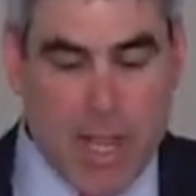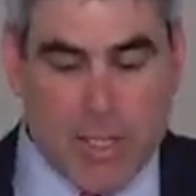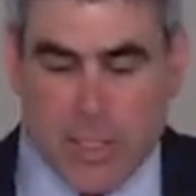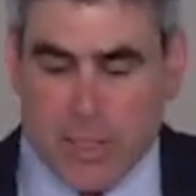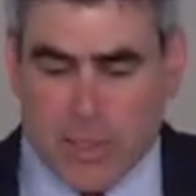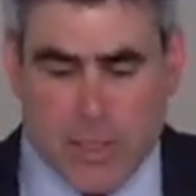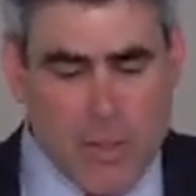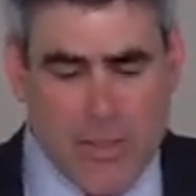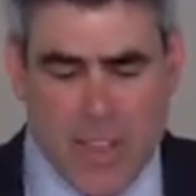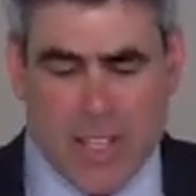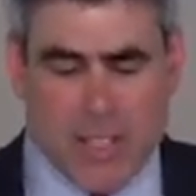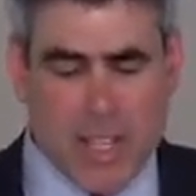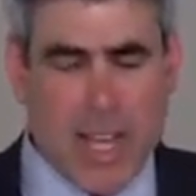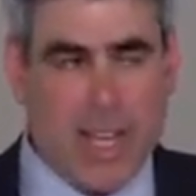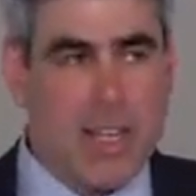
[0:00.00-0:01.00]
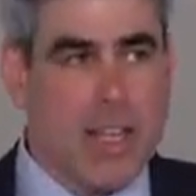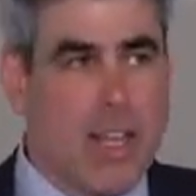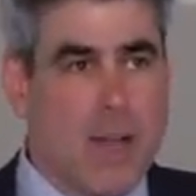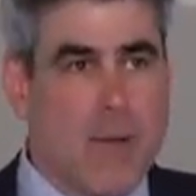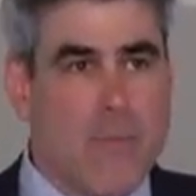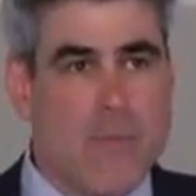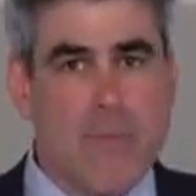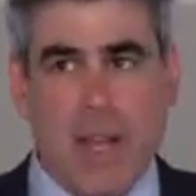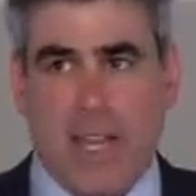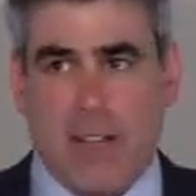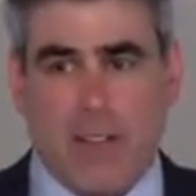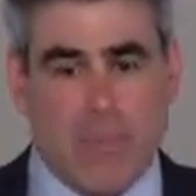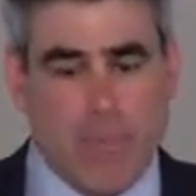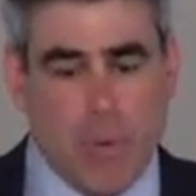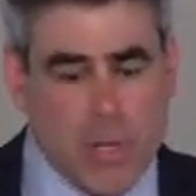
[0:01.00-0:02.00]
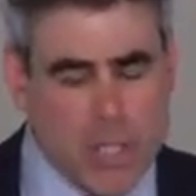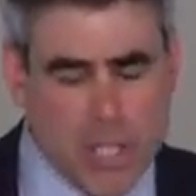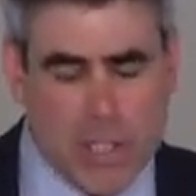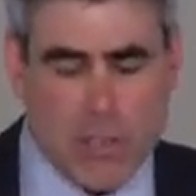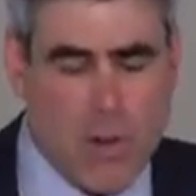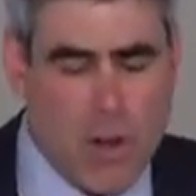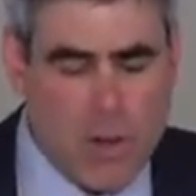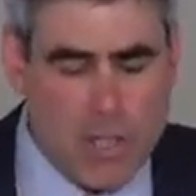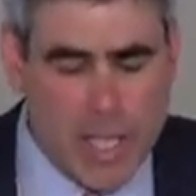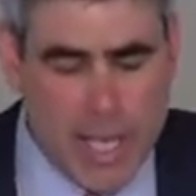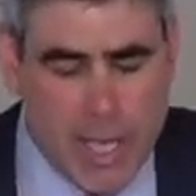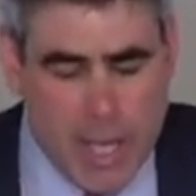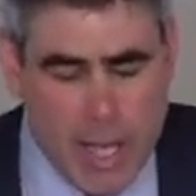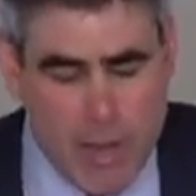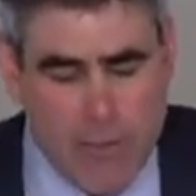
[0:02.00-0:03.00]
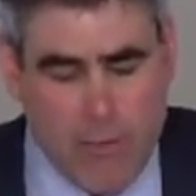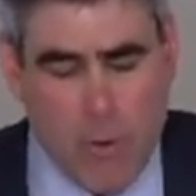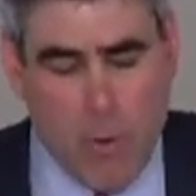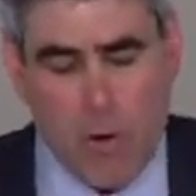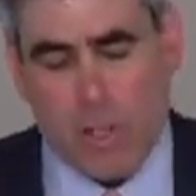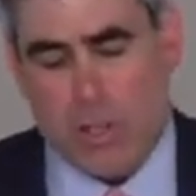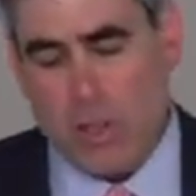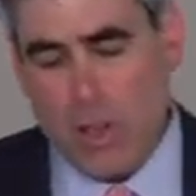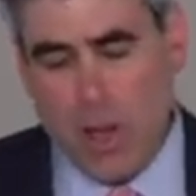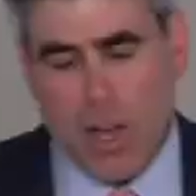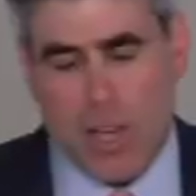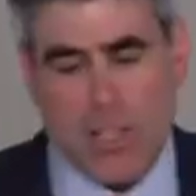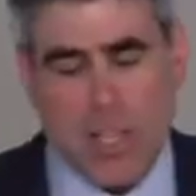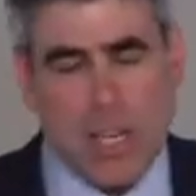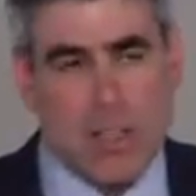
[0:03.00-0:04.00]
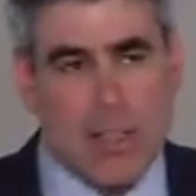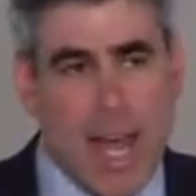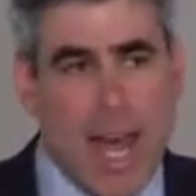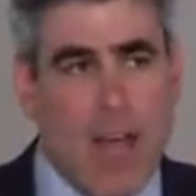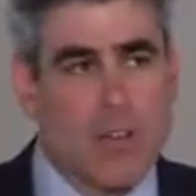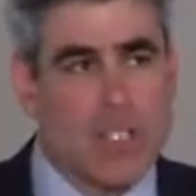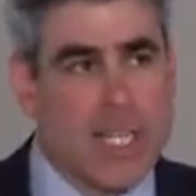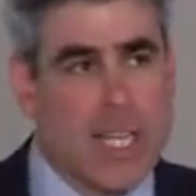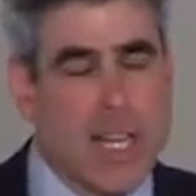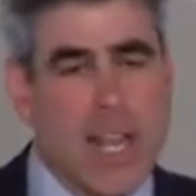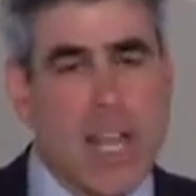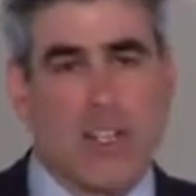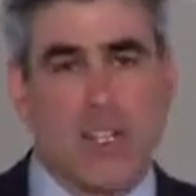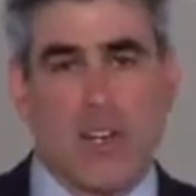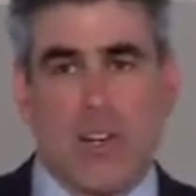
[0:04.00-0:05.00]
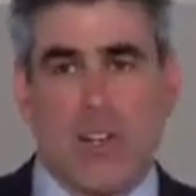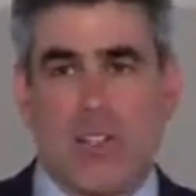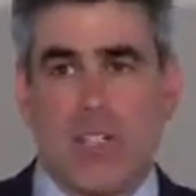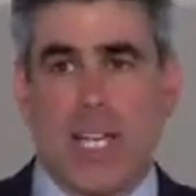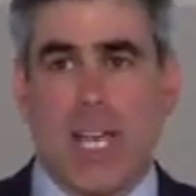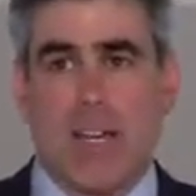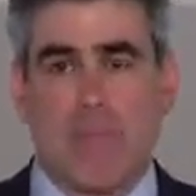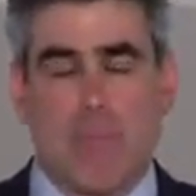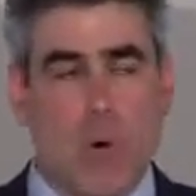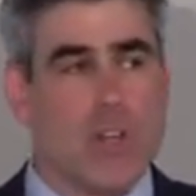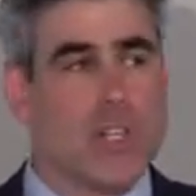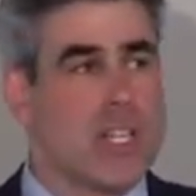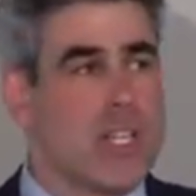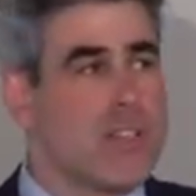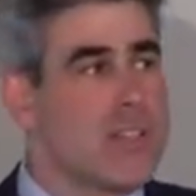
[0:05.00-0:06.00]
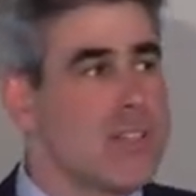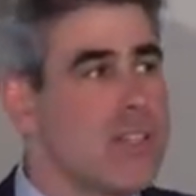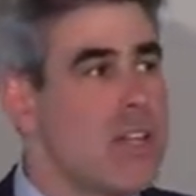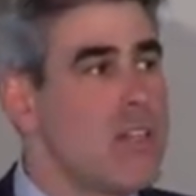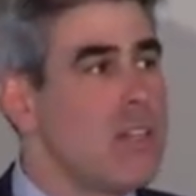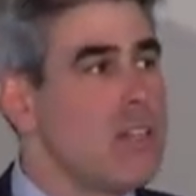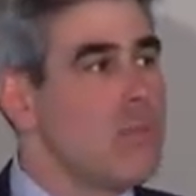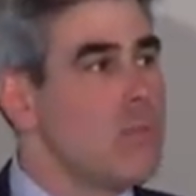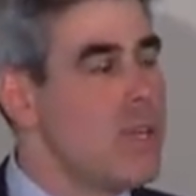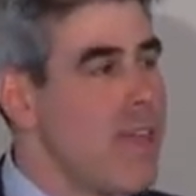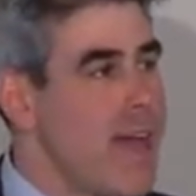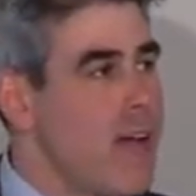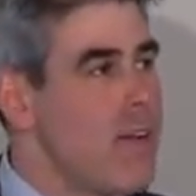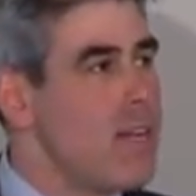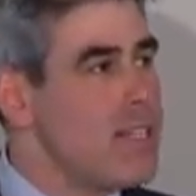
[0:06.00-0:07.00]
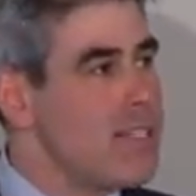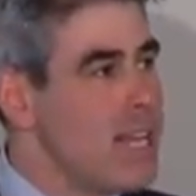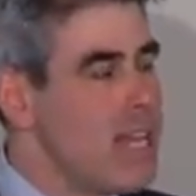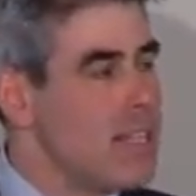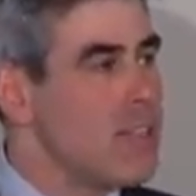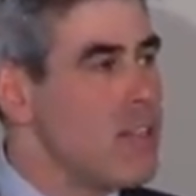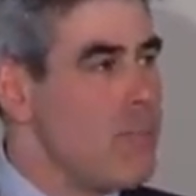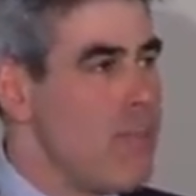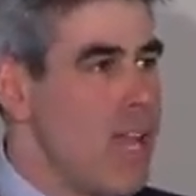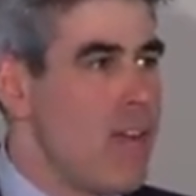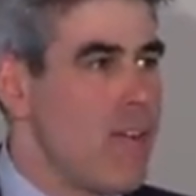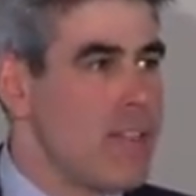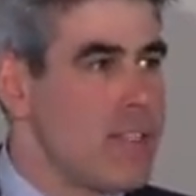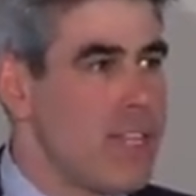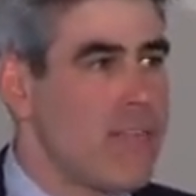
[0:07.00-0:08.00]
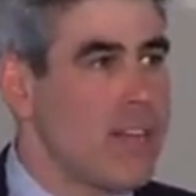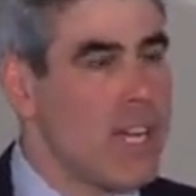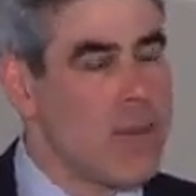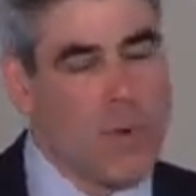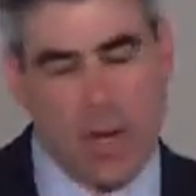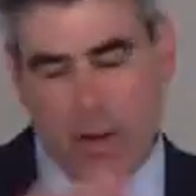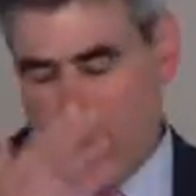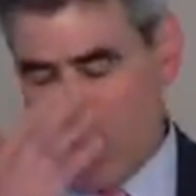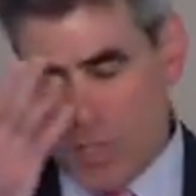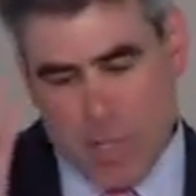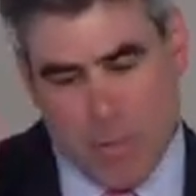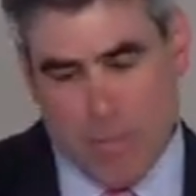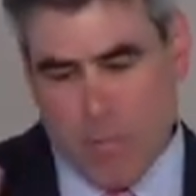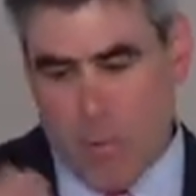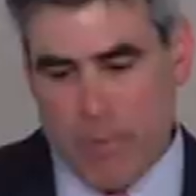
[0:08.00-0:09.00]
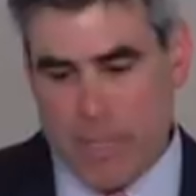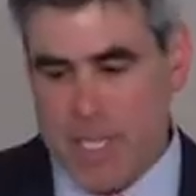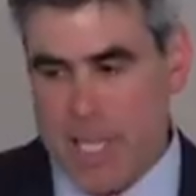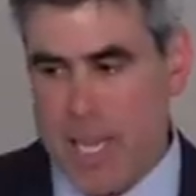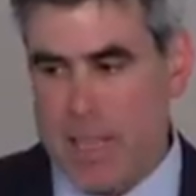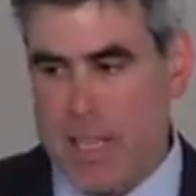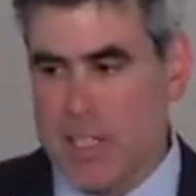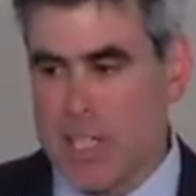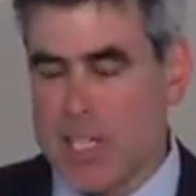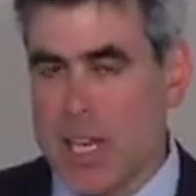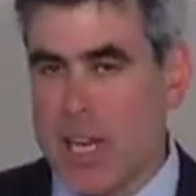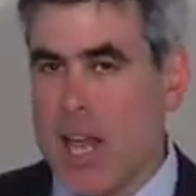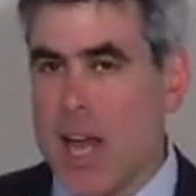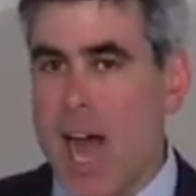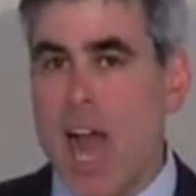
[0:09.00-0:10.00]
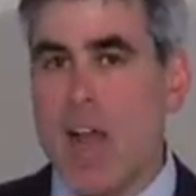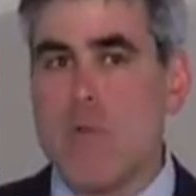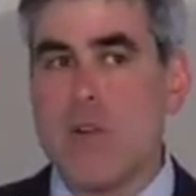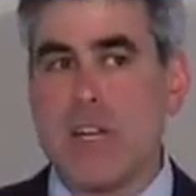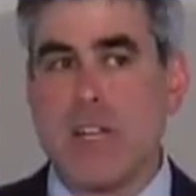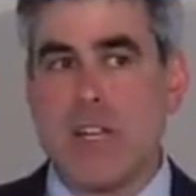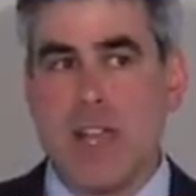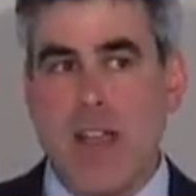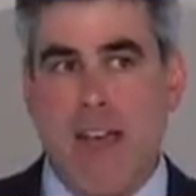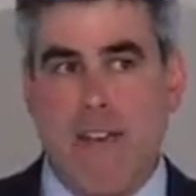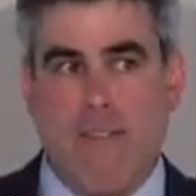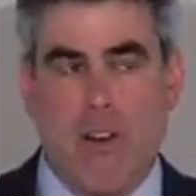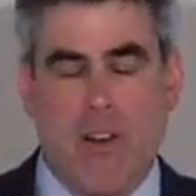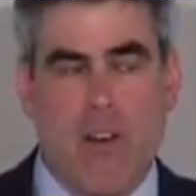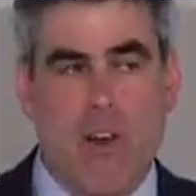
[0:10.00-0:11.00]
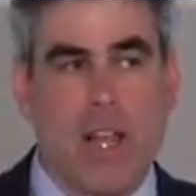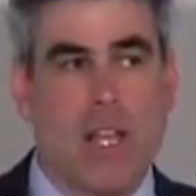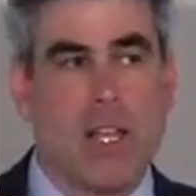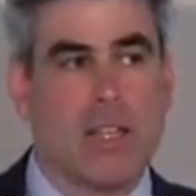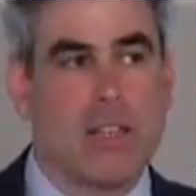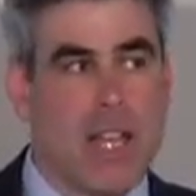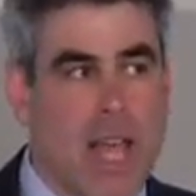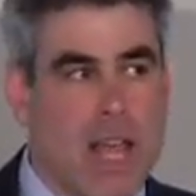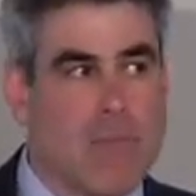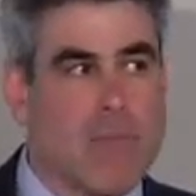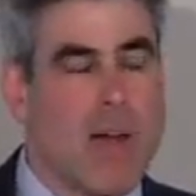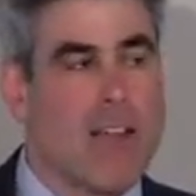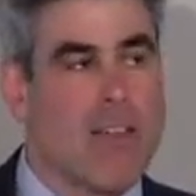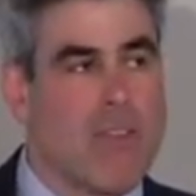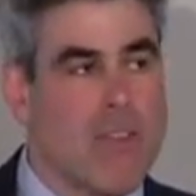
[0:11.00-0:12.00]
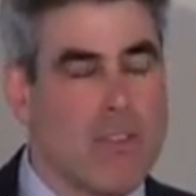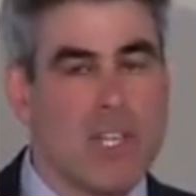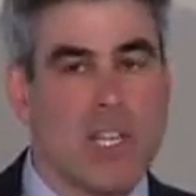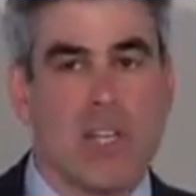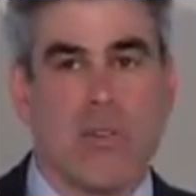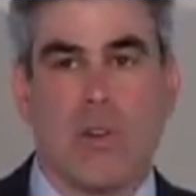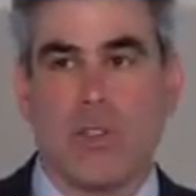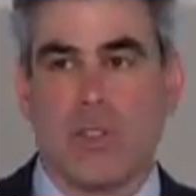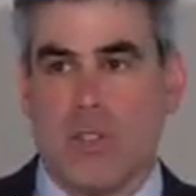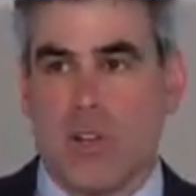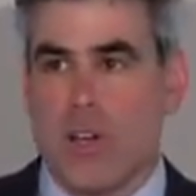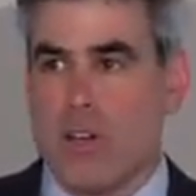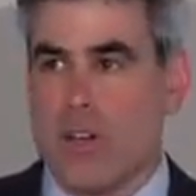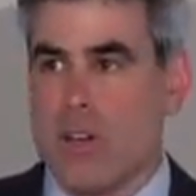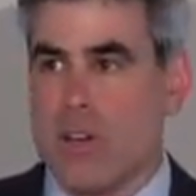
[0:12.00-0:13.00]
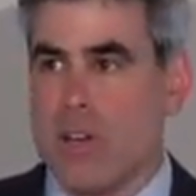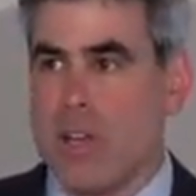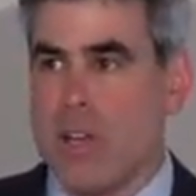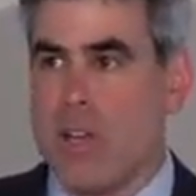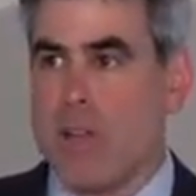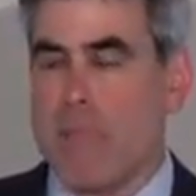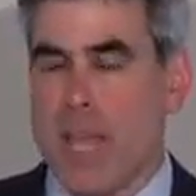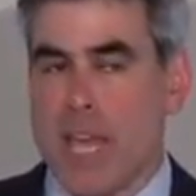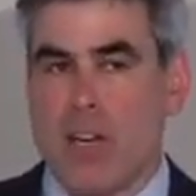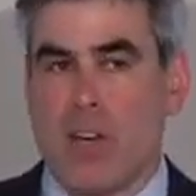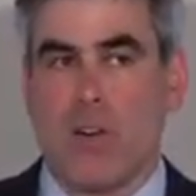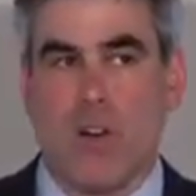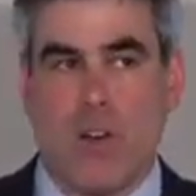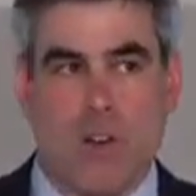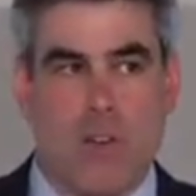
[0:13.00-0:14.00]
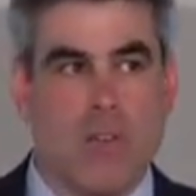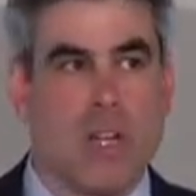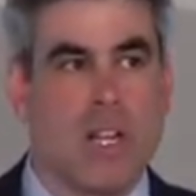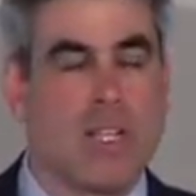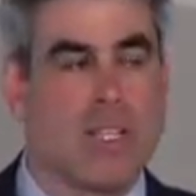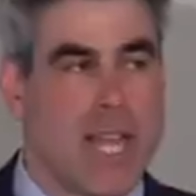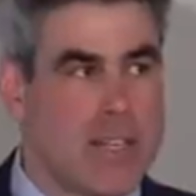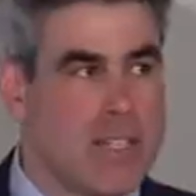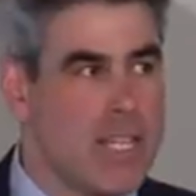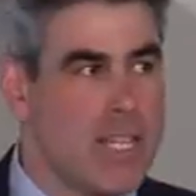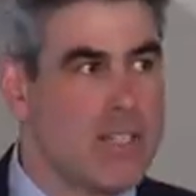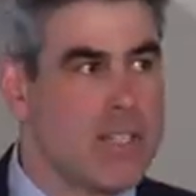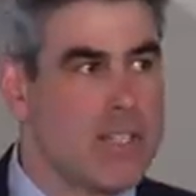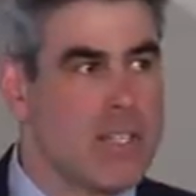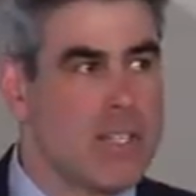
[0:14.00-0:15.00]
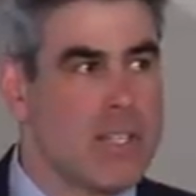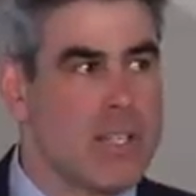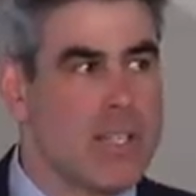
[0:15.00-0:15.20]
You'll do things like pushing strongly for laws that allow teenage girls to get abortions without telling their parents. I forget where I heard some woman say this. She said, "I would never let my 13-year-old daughter pick her own dentist.